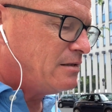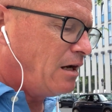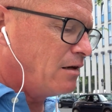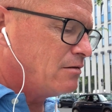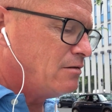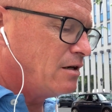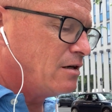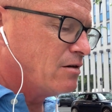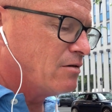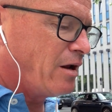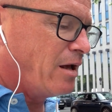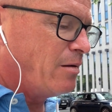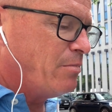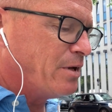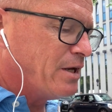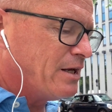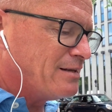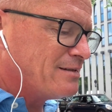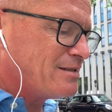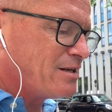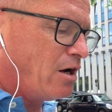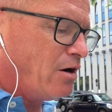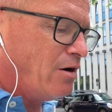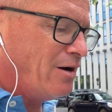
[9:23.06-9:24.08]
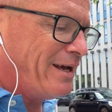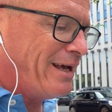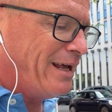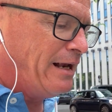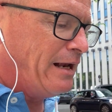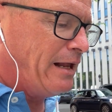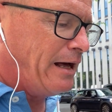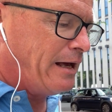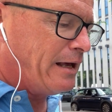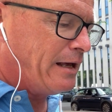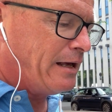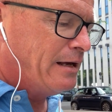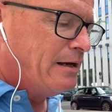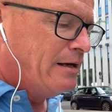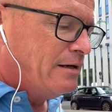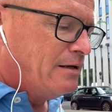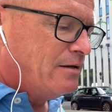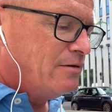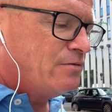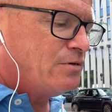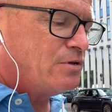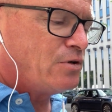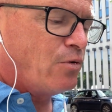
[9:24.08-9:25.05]
Saudi Arabia is our ally.
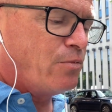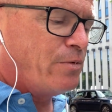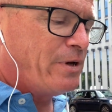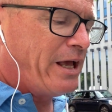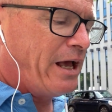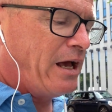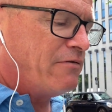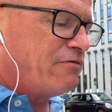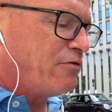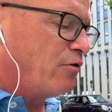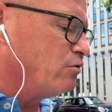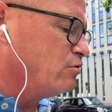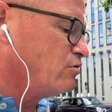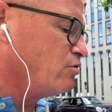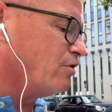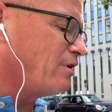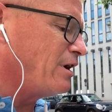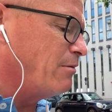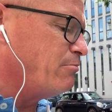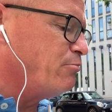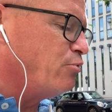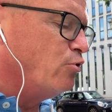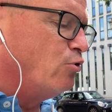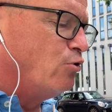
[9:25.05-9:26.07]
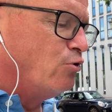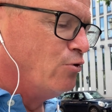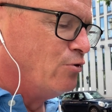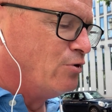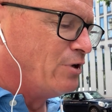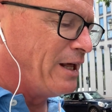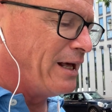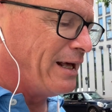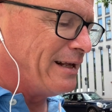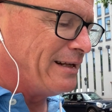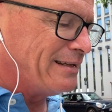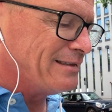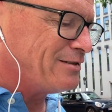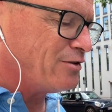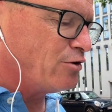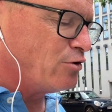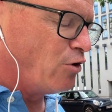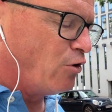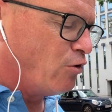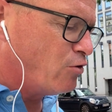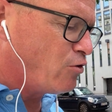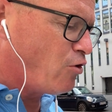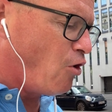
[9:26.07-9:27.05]
So we have also Gabon and, you
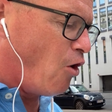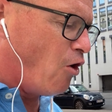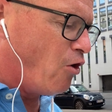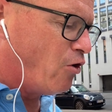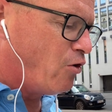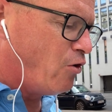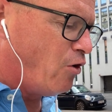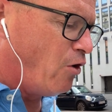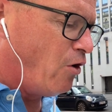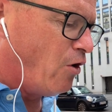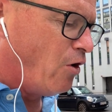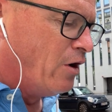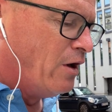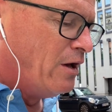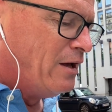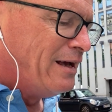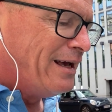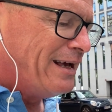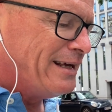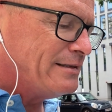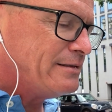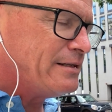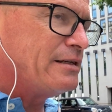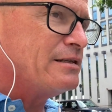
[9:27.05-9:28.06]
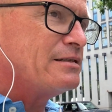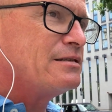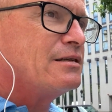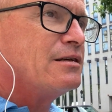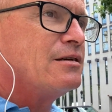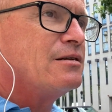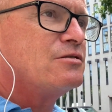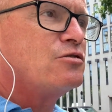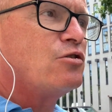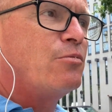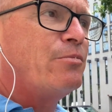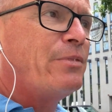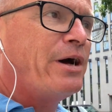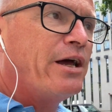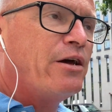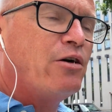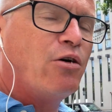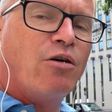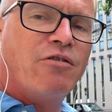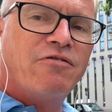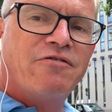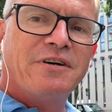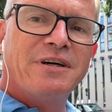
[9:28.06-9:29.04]
know, Congo and this. So my
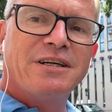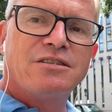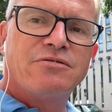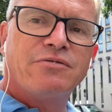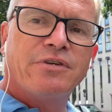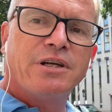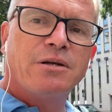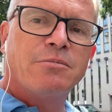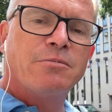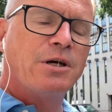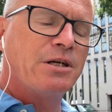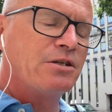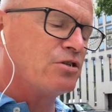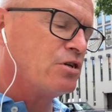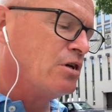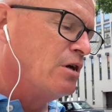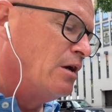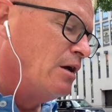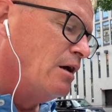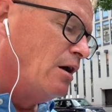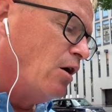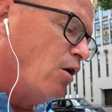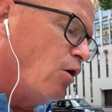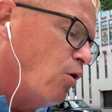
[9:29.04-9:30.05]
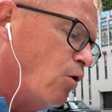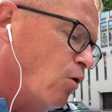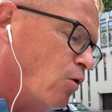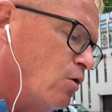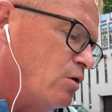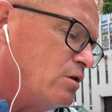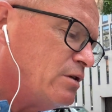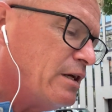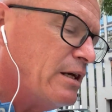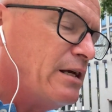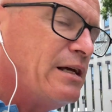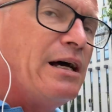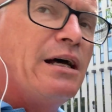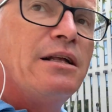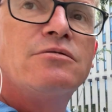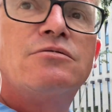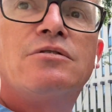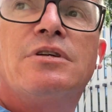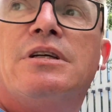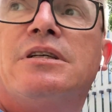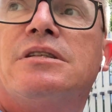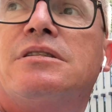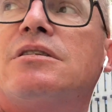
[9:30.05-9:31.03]
offer is very much. All the
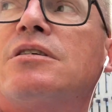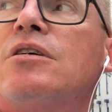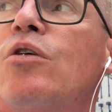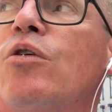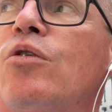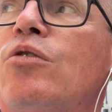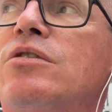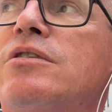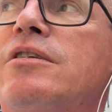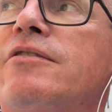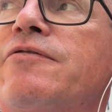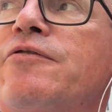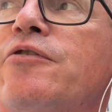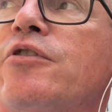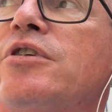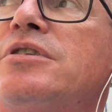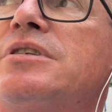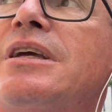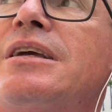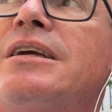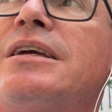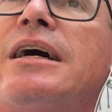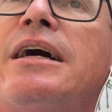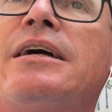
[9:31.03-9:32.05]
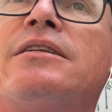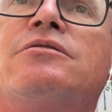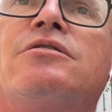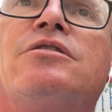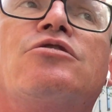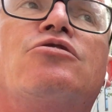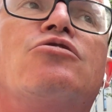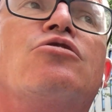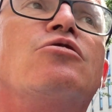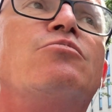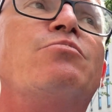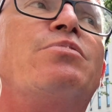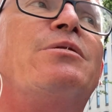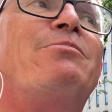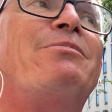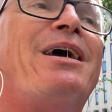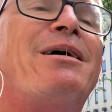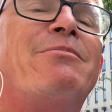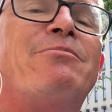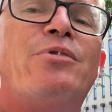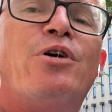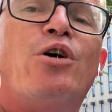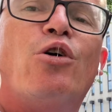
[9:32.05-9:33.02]
countries, all the 13 countries should be
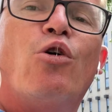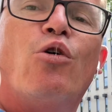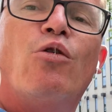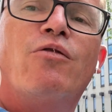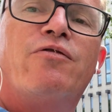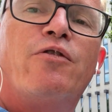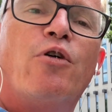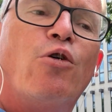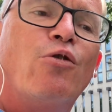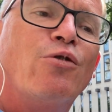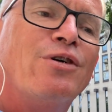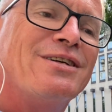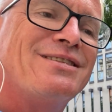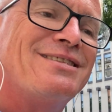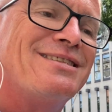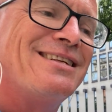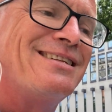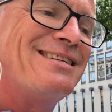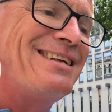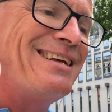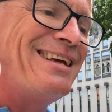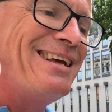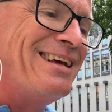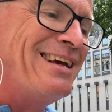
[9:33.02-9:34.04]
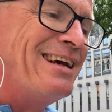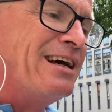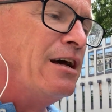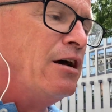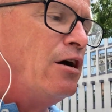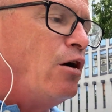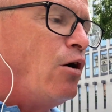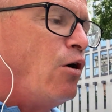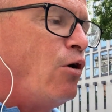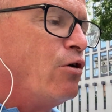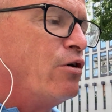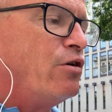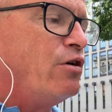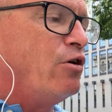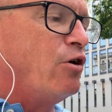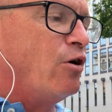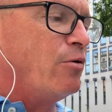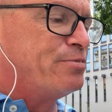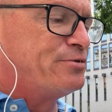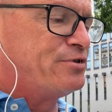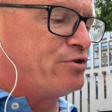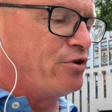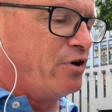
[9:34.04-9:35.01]
member of OECD on an
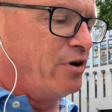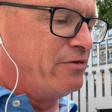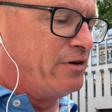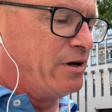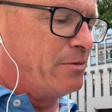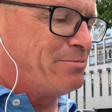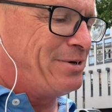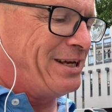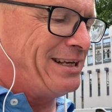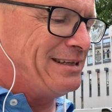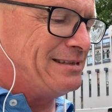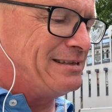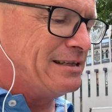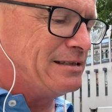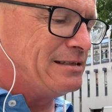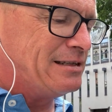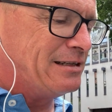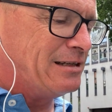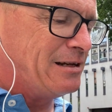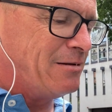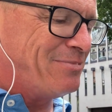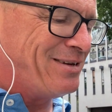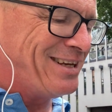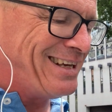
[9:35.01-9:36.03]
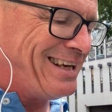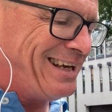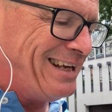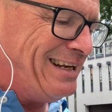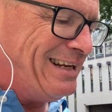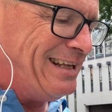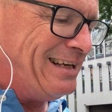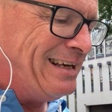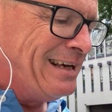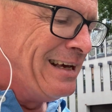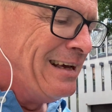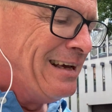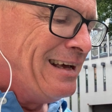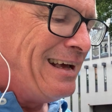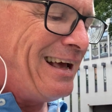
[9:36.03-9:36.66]
observer basis in the beginning.